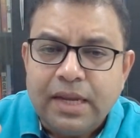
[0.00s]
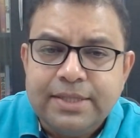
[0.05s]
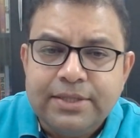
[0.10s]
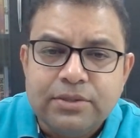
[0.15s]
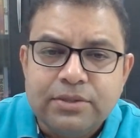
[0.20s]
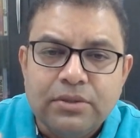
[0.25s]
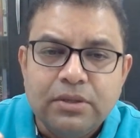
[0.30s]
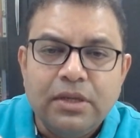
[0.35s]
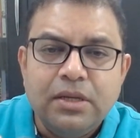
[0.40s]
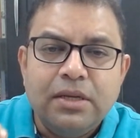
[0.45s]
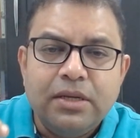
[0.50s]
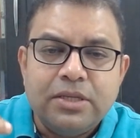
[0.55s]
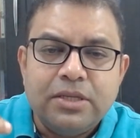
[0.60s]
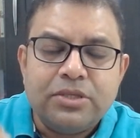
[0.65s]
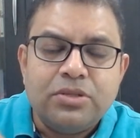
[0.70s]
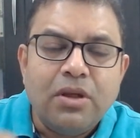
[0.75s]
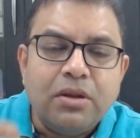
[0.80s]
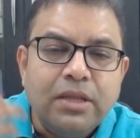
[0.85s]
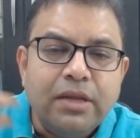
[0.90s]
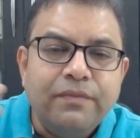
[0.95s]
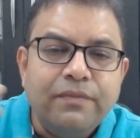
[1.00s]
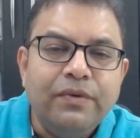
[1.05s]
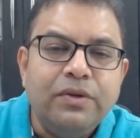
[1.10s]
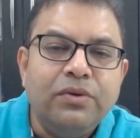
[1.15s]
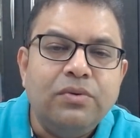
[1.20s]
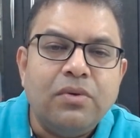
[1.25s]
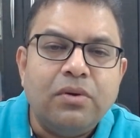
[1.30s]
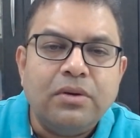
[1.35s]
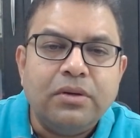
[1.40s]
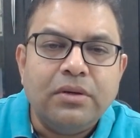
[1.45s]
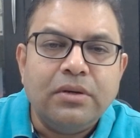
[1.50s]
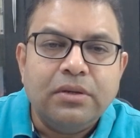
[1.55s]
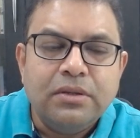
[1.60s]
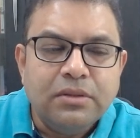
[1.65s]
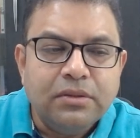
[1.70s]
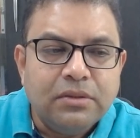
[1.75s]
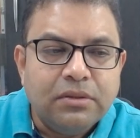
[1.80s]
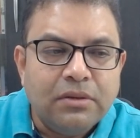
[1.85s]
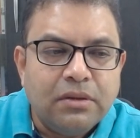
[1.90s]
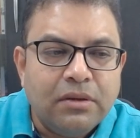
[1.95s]
so it's not that we do not
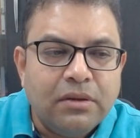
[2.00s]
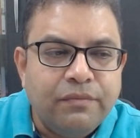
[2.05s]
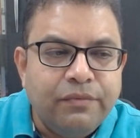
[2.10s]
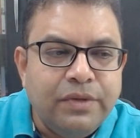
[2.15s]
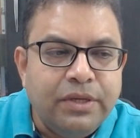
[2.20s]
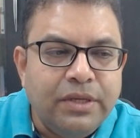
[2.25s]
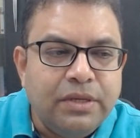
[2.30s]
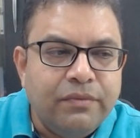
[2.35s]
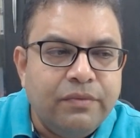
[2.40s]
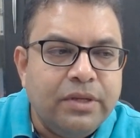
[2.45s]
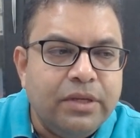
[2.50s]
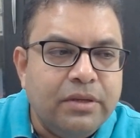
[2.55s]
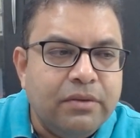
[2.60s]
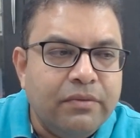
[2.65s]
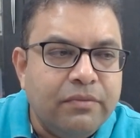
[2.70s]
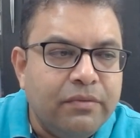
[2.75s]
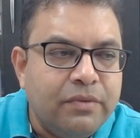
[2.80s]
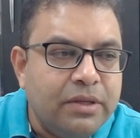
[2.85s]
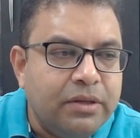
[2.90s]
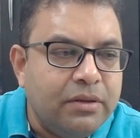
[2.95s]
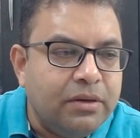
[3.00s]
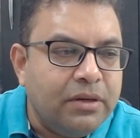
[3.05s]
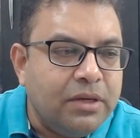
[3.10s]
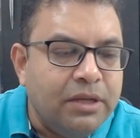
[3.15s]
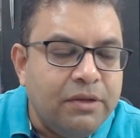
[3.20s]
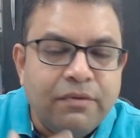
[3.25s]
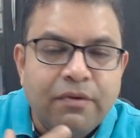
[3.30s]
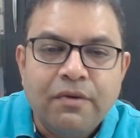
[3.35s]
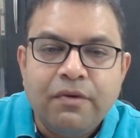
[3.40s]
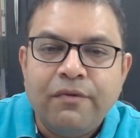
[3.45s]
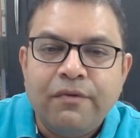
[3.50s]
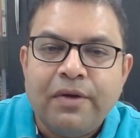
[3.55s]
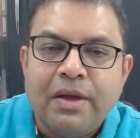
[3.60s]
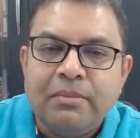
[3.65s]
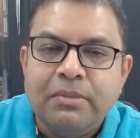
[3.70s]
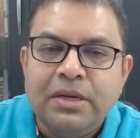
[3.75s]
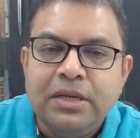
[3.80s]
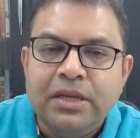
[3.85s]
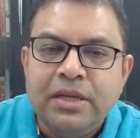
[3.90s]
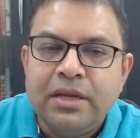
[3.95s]
uh, we, we we leave our
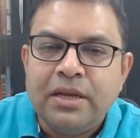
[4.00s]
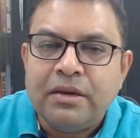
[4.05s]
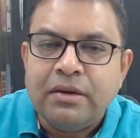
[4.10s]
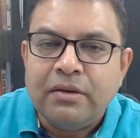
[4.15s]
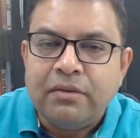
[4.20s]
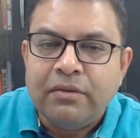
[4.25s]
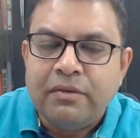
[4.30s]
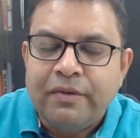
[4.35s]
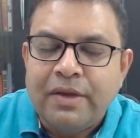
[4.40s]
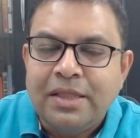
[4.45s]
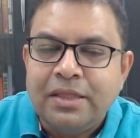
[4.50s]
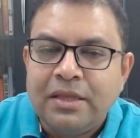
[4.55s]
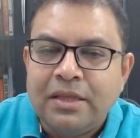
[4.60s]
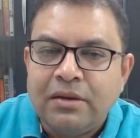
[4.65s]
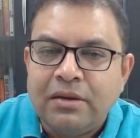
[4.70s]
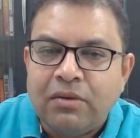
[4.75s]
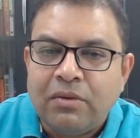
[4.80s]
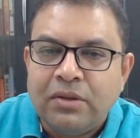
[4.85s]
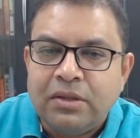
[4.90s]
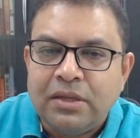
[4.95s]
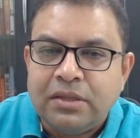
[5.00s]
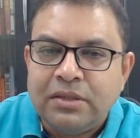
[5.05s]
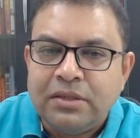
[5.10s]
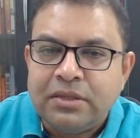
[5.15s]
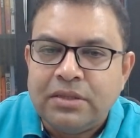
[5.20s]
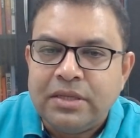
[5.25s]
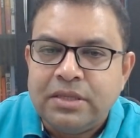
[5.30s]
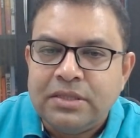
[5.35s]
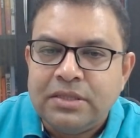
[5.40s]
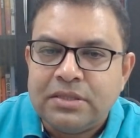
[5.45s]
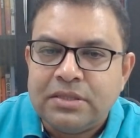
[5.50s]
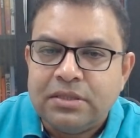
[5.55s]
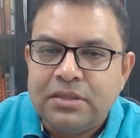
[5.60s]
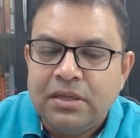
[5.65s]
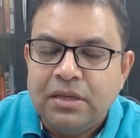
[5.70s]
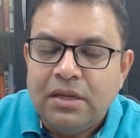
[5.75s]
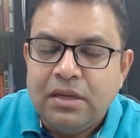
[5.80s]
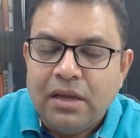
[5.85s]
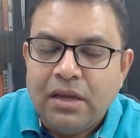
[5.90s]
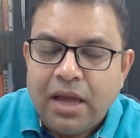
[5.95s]
family and wealth and all other things
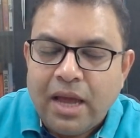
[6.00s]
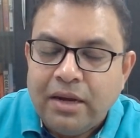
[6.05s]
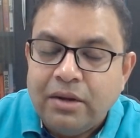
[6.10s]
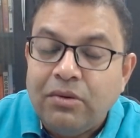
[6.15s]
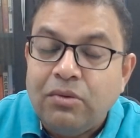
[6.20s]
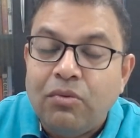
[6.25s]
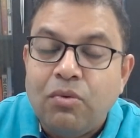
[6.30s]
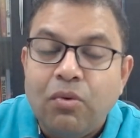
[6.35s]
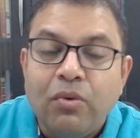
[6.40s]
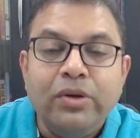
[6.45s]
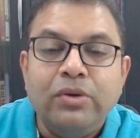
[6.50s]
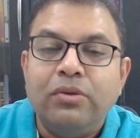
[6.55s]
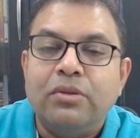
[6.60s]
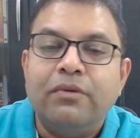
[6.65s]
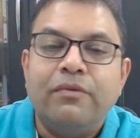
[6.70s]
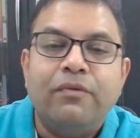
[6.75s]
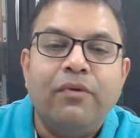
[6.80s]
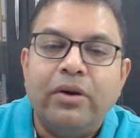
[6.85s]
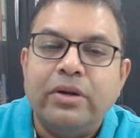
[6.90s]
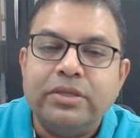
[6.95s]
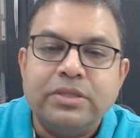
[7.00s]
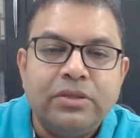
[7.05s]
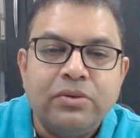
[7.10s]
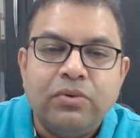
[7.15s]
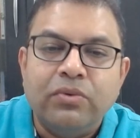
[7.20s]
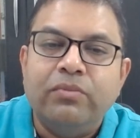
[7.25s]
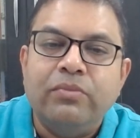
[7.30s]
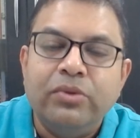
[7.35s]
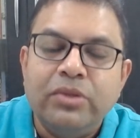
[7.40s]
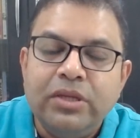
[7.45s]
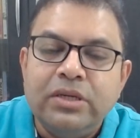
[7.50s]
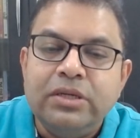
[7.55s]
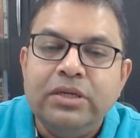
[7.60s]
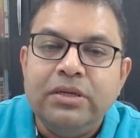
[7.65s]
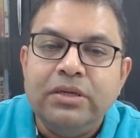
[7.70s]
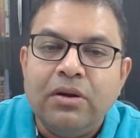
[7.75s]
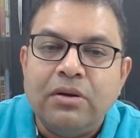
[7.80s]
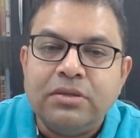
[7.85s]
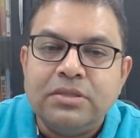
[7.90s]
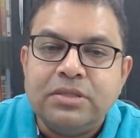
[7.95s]
and go into the forest. No, Buddha
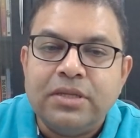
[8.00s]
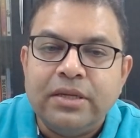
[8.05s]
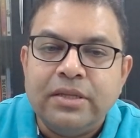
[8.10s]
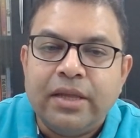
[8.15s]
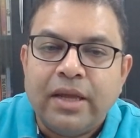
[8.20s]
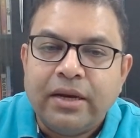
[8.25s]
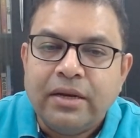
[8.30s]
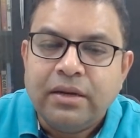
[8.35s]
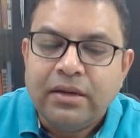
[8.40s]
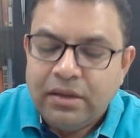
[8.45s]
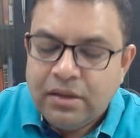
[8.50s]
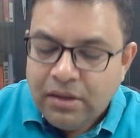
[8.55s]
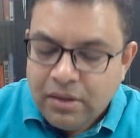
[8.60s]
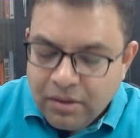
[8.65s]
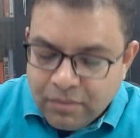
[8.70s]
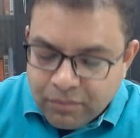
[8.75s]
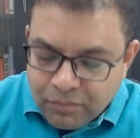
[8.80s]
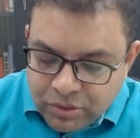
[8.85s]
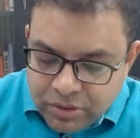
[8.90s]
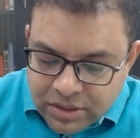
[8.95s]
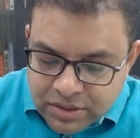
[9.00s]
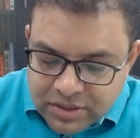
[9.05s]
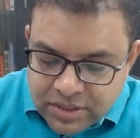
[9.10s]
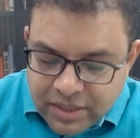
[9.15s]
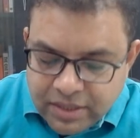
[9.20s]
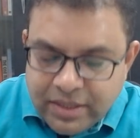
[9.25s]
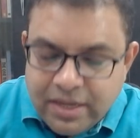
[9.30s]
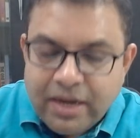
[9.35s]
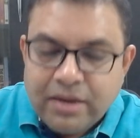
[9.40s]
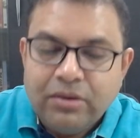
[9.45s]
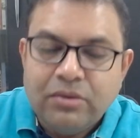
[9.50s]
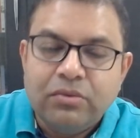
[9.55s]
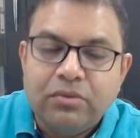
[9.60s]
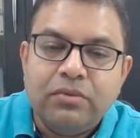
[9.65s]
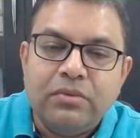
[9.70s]
did not said that. Buddha said that